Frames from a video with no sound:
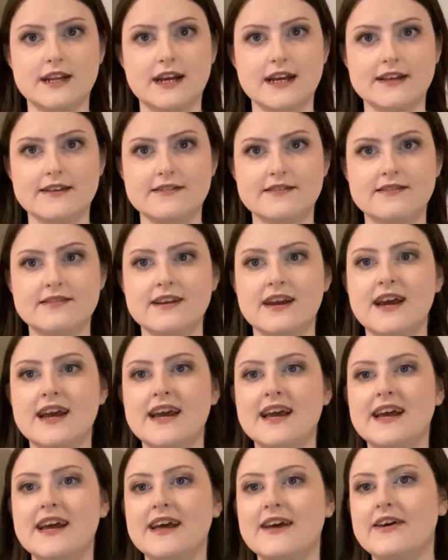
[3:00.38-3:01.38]
nice.
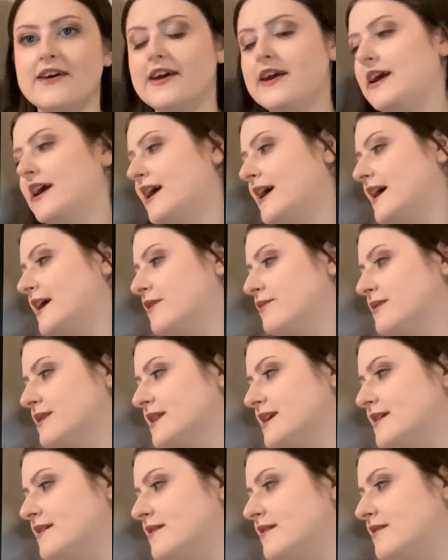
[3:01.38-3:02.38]
And with
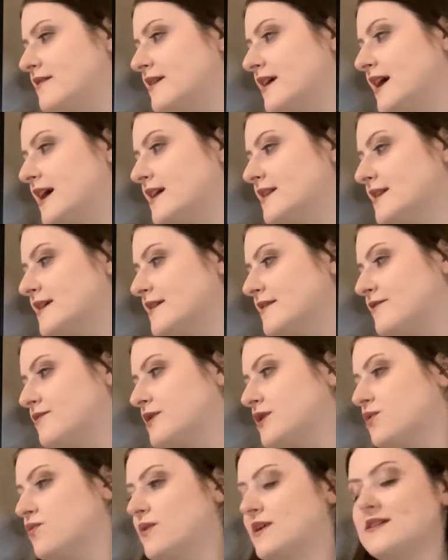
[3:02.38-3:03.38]
these, at least
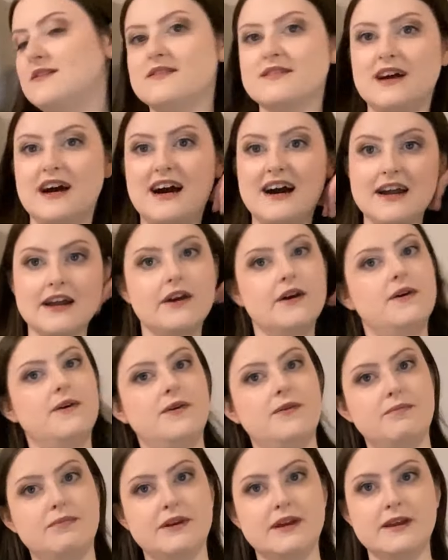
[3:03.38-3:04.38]
with the ones I
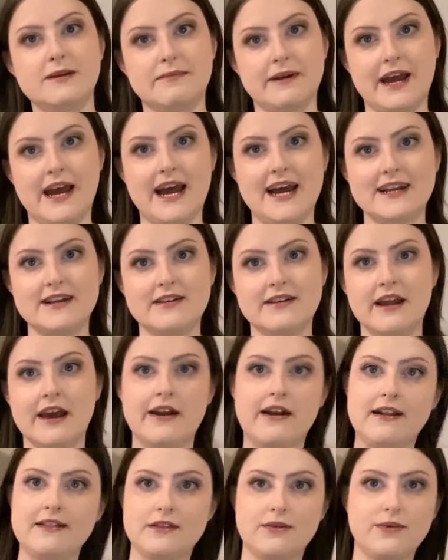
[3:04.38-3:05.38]
own being patent, I
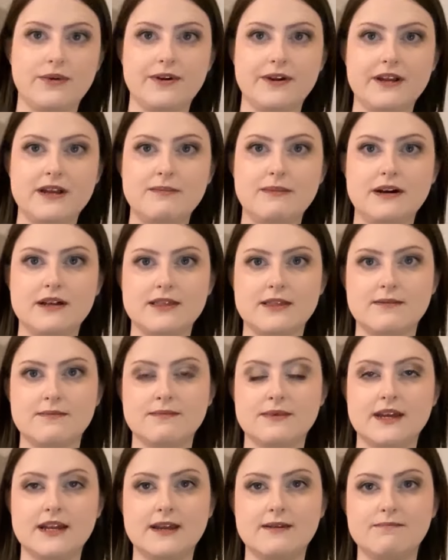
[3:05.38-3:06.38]
don't have to worry about
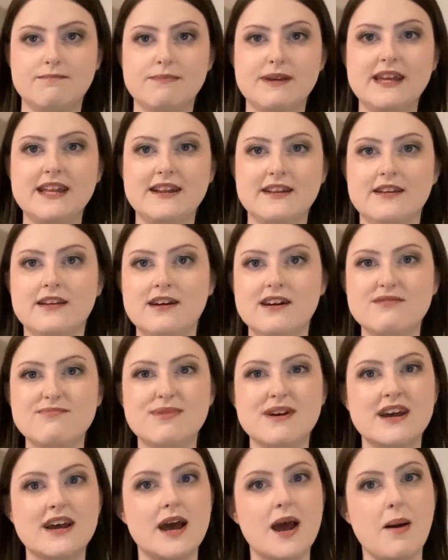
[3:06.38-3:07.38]
them getting beaten up.
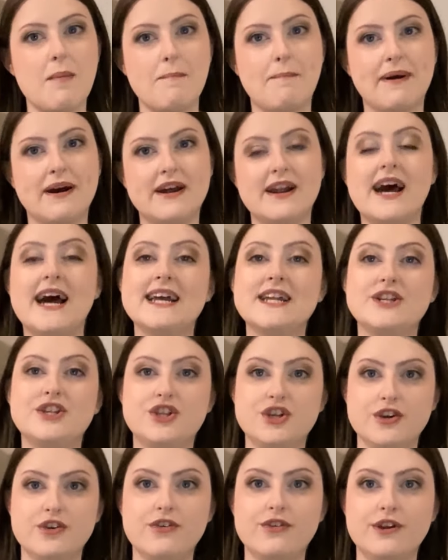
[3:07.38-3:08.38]
But I
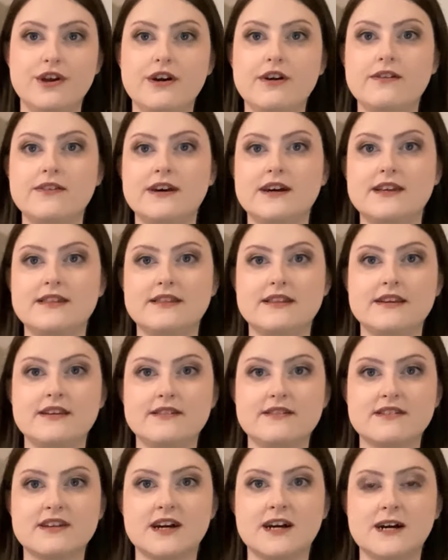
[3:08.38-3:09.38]
do know that
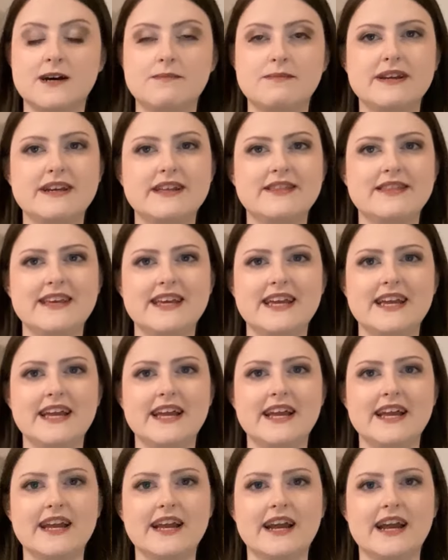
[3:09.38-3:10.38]
these come in
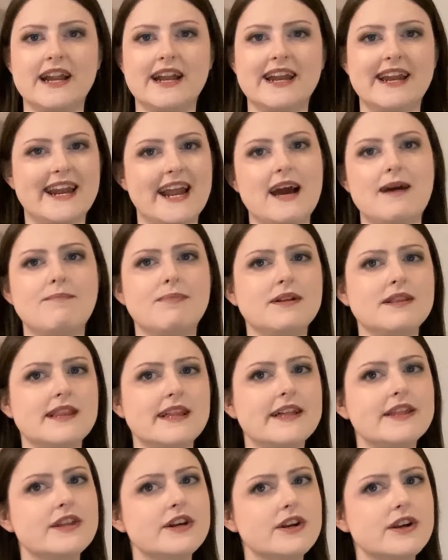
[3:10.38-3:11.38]
the Napa
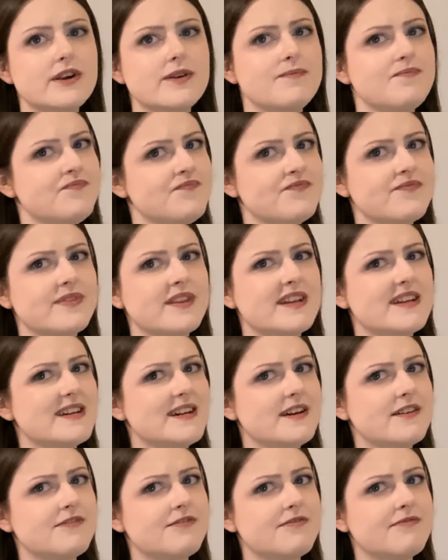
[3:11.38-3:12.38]
leather,
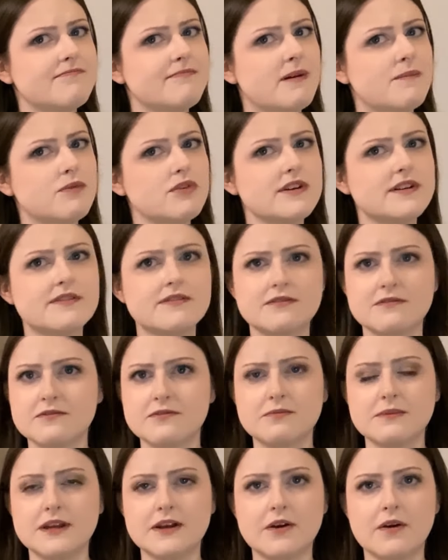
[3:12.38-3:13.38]
if memory
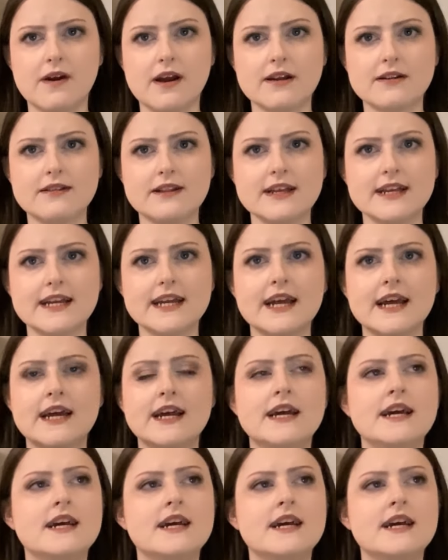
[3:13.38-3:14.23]
serves me correctly,